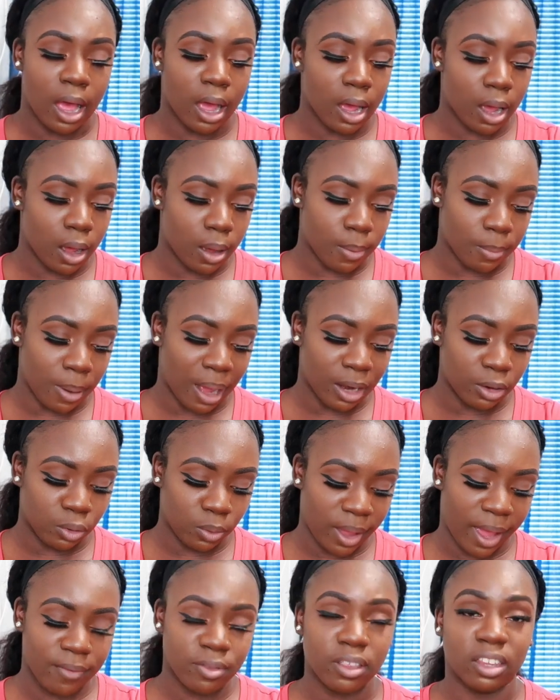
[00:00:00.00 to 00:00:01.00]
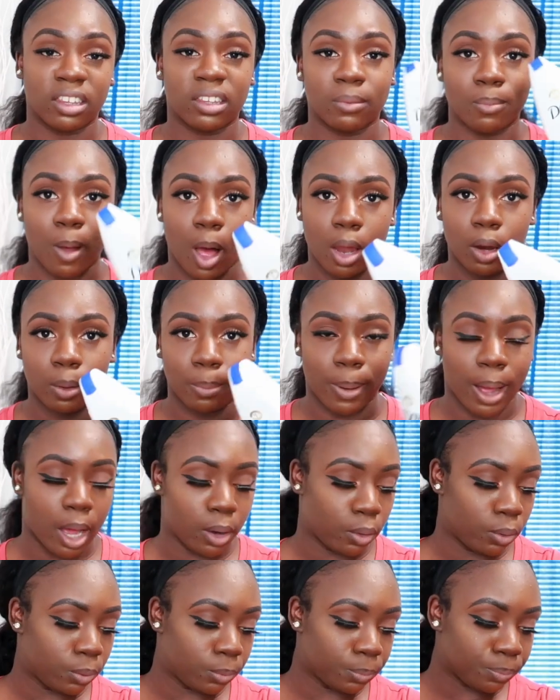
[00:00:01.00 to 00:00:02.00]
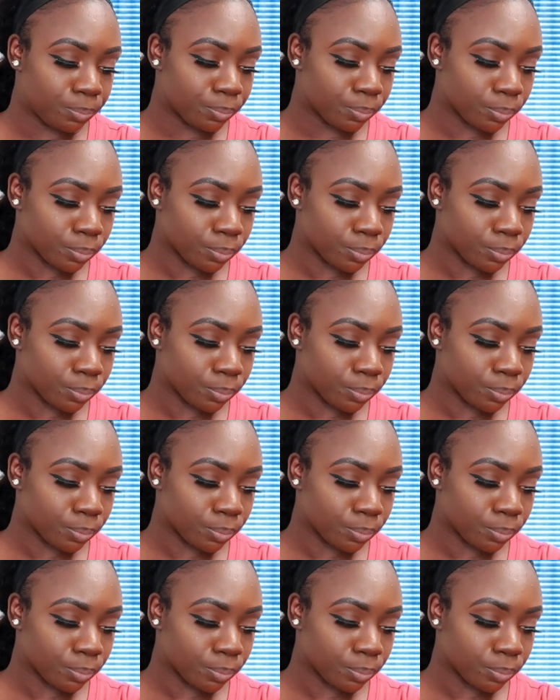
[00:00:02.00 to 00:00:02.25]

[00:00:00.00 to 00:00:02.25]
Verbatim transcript: um, i do have the smaller bottle